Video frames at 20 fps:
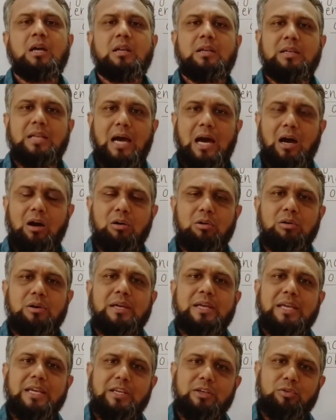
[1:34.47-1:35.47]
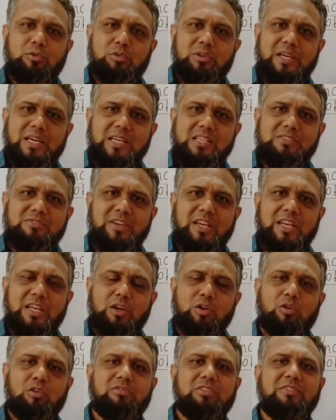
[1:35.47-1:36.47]
Now in today's
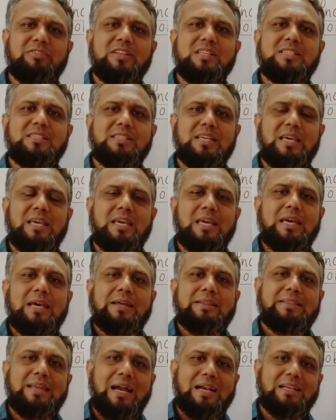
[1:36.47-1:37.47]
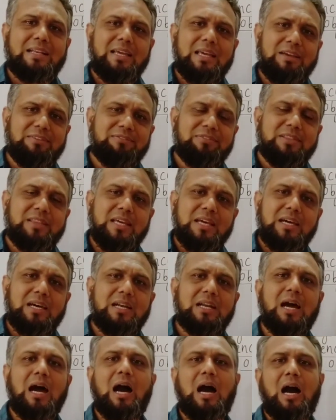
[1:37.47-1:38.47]
video we will see that if
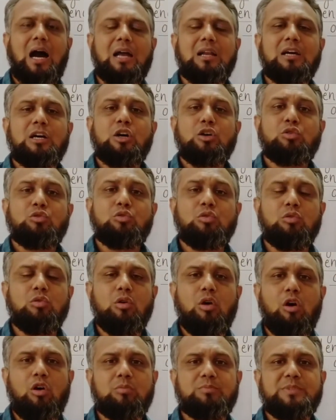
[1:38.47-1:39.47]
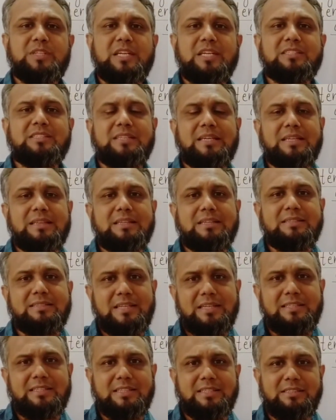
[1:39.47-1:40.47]
there are two objects in the
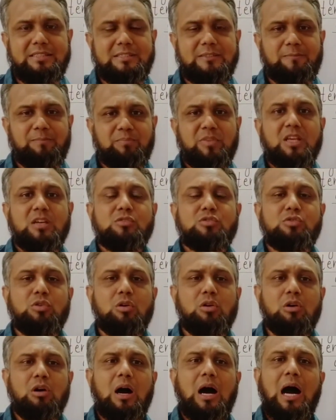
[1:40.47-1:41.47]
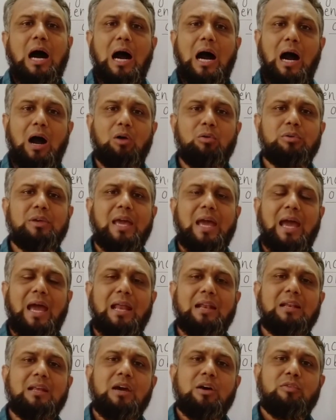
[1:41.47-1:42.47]
sentence, so how
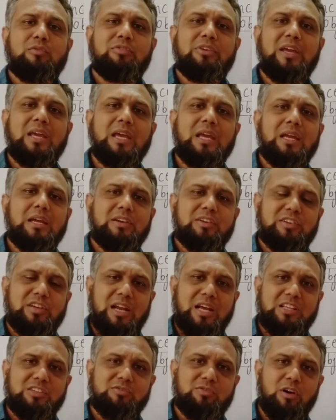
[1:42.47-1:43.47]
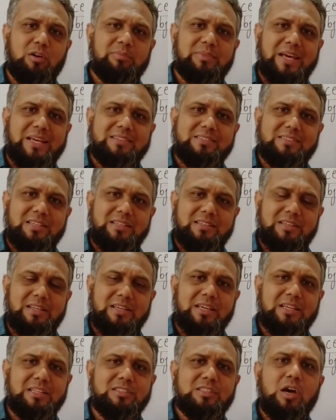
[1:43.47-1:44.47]
can we transform that
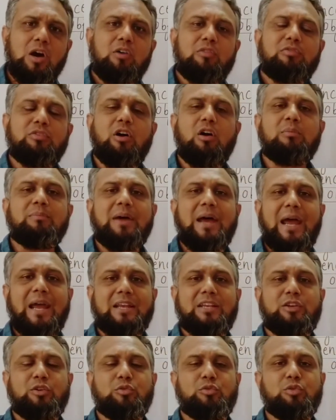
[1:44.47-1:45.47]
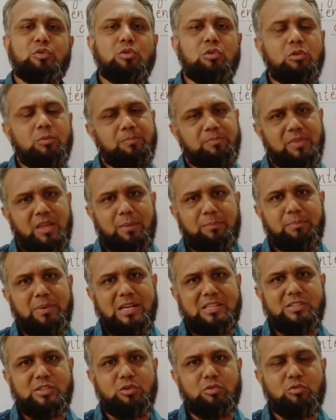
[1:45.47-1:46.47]
sentence from active to
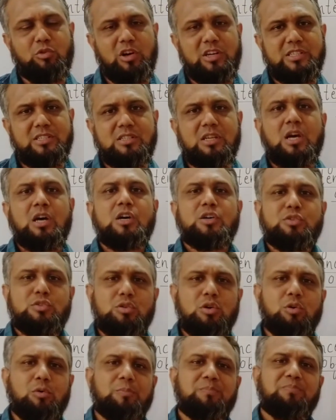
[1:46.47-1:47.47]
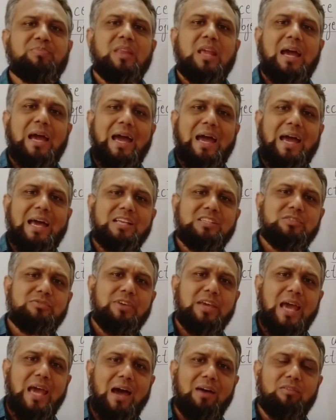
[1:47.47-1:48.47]
passive voice? So as
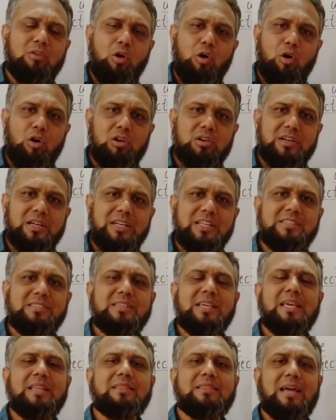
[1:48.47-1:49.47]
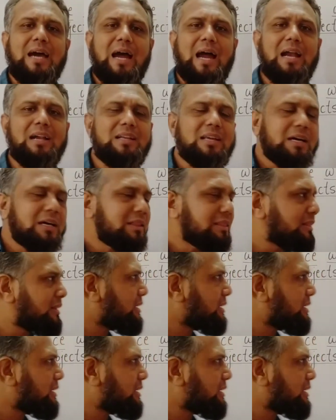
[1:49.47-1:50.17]
we have already seen that